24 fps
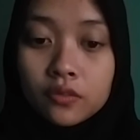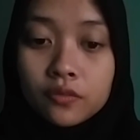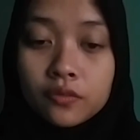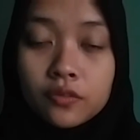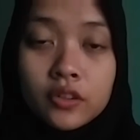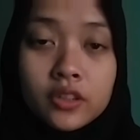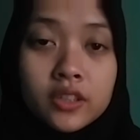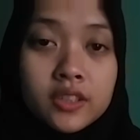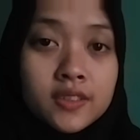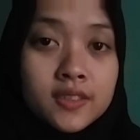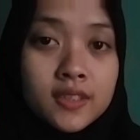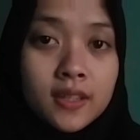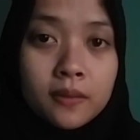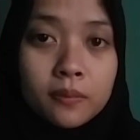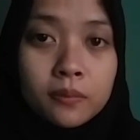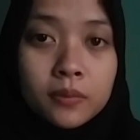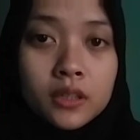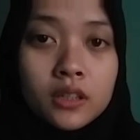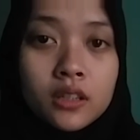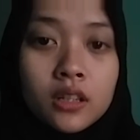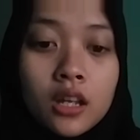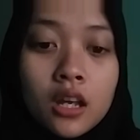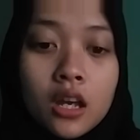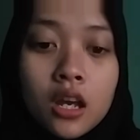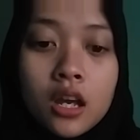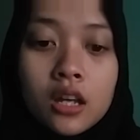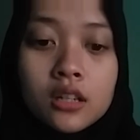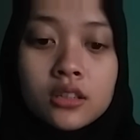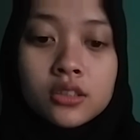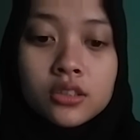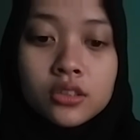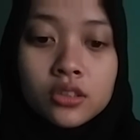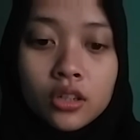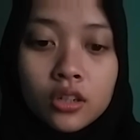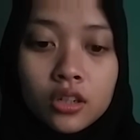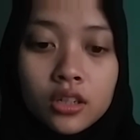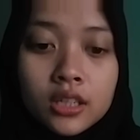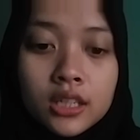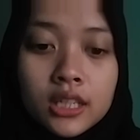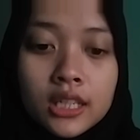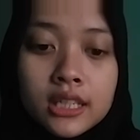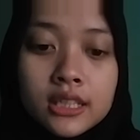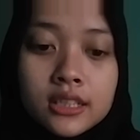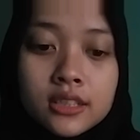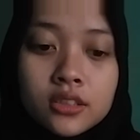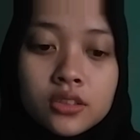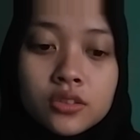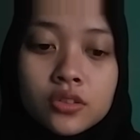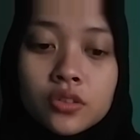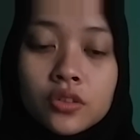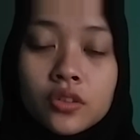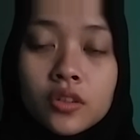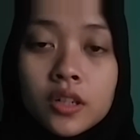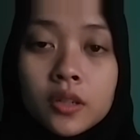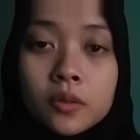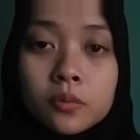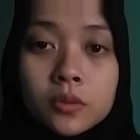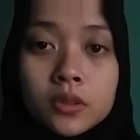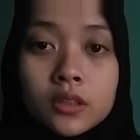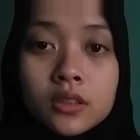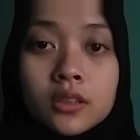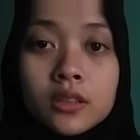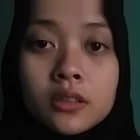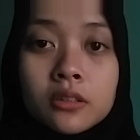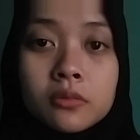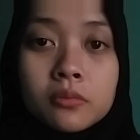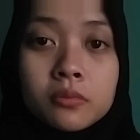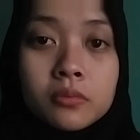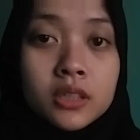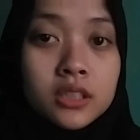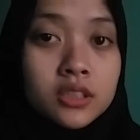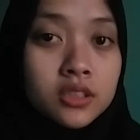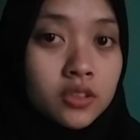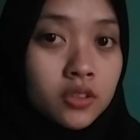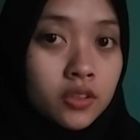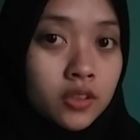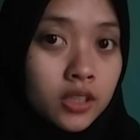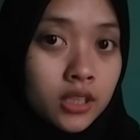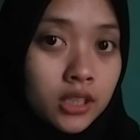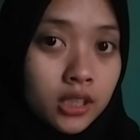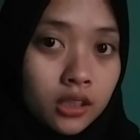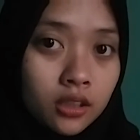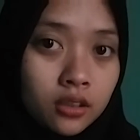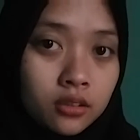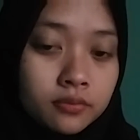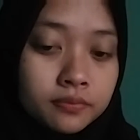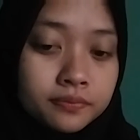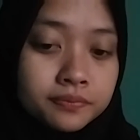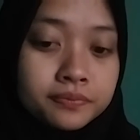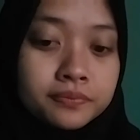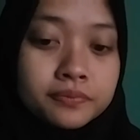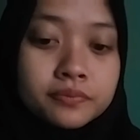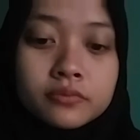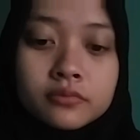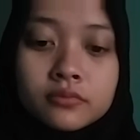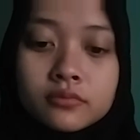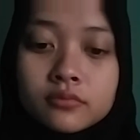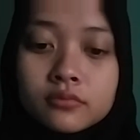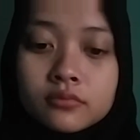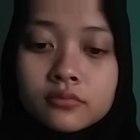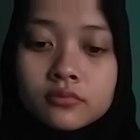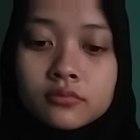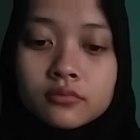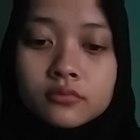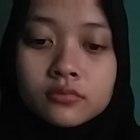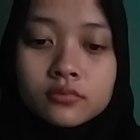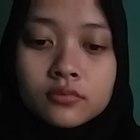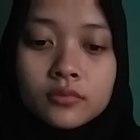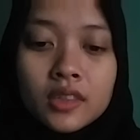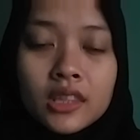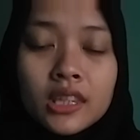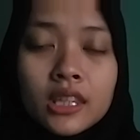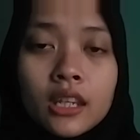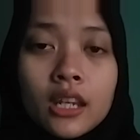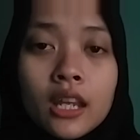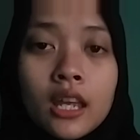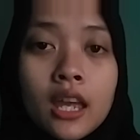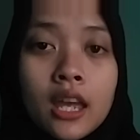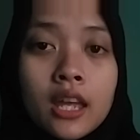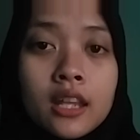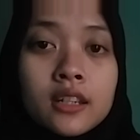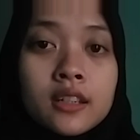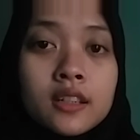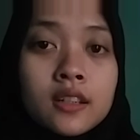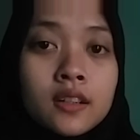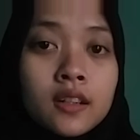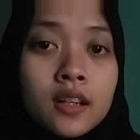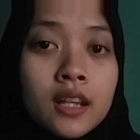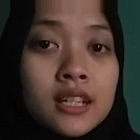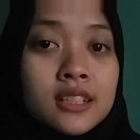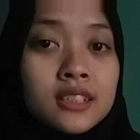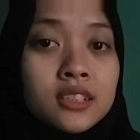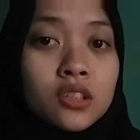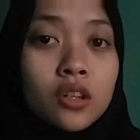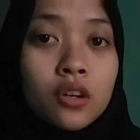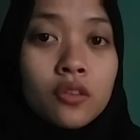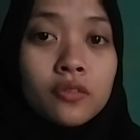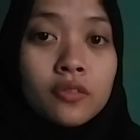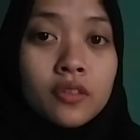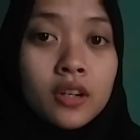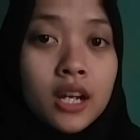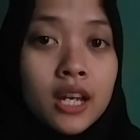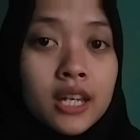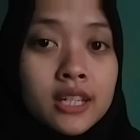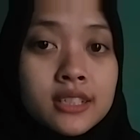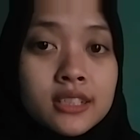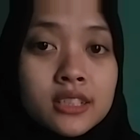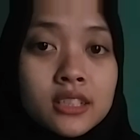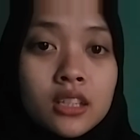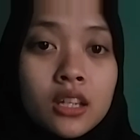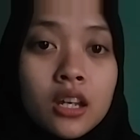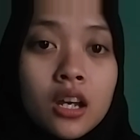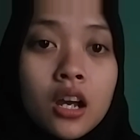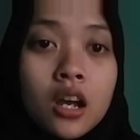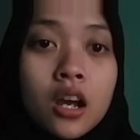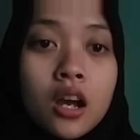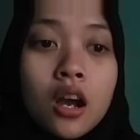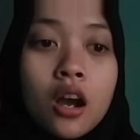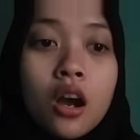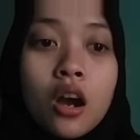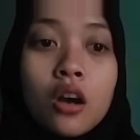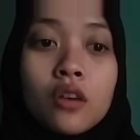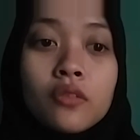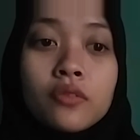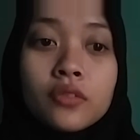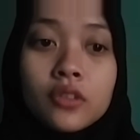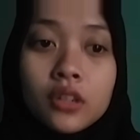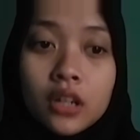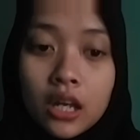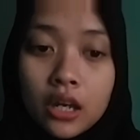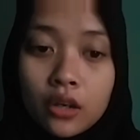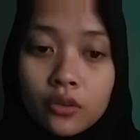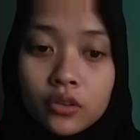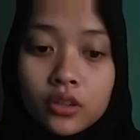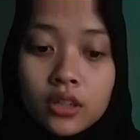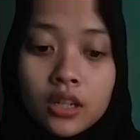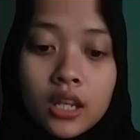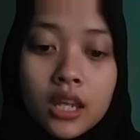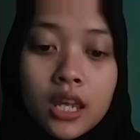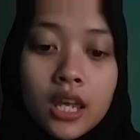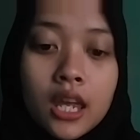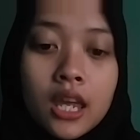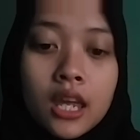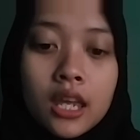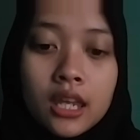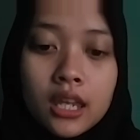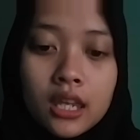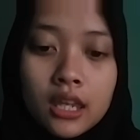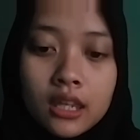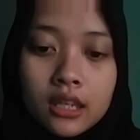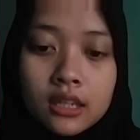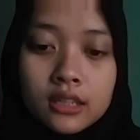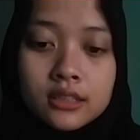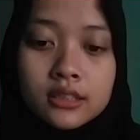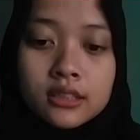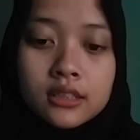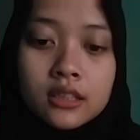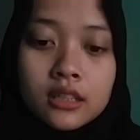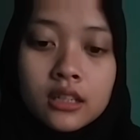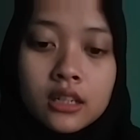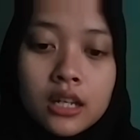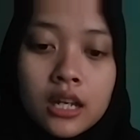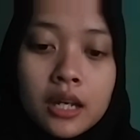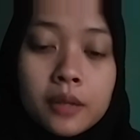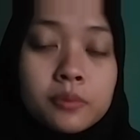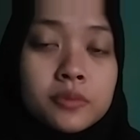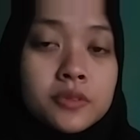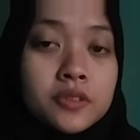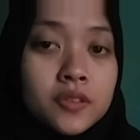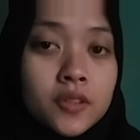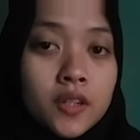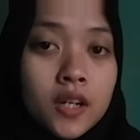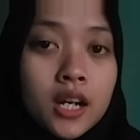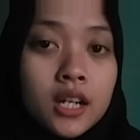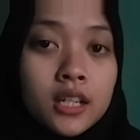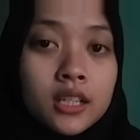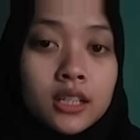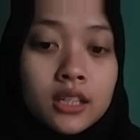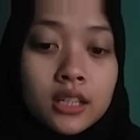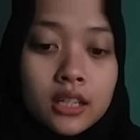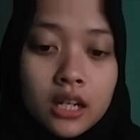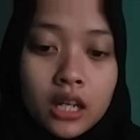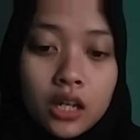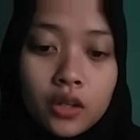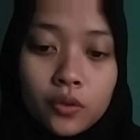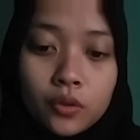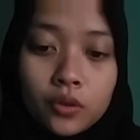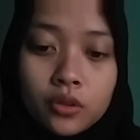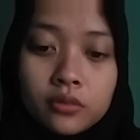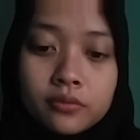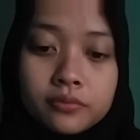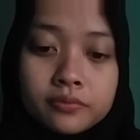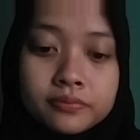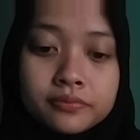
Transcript: For example, stone is durable material. And the last of kinds of noun is abstract noun.